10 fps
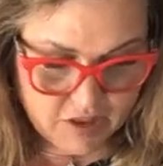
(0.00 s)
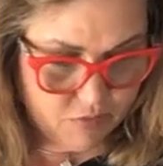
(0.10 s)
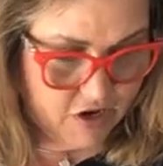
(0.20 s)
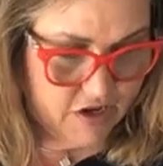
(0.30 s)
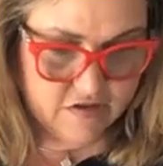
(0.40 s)

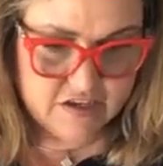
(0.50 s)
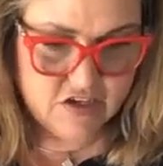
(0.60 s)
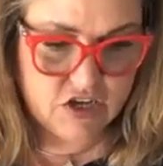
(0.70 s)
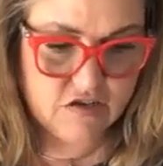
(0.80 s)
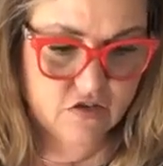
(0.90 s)
really pretty because
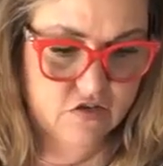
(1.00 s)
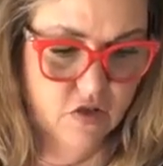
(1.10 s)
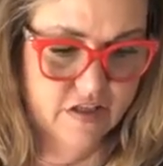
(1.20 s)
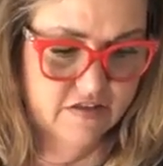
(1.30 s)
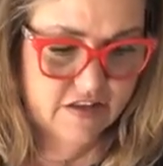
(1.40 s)
seashells.
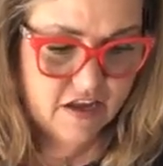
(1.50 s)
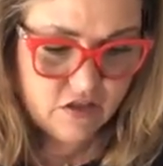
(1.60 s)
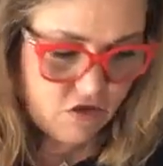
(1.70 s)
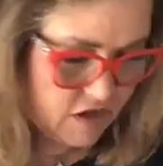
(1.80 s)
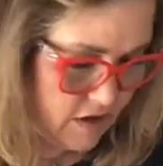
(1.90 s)
So let's
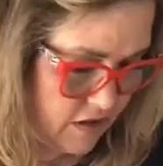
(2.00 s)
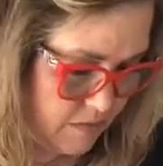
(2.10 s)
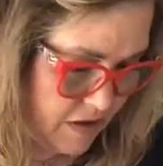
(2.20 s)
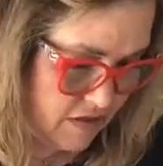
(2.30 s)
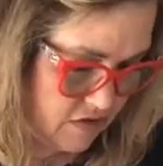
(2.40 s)
take a look at
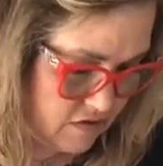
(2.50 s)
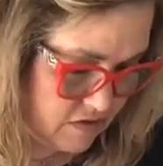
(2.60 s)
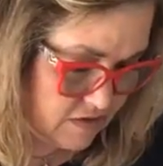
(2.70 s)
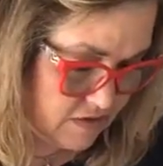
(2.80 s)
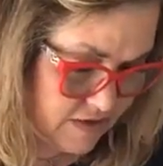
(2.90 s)
like my
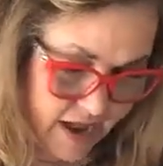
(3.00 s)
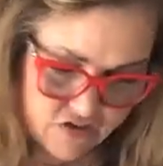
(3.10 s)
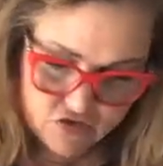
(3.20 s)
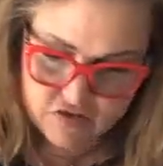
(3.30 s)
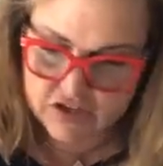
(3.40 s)
little
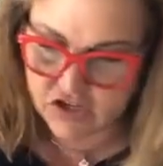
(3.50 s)
natural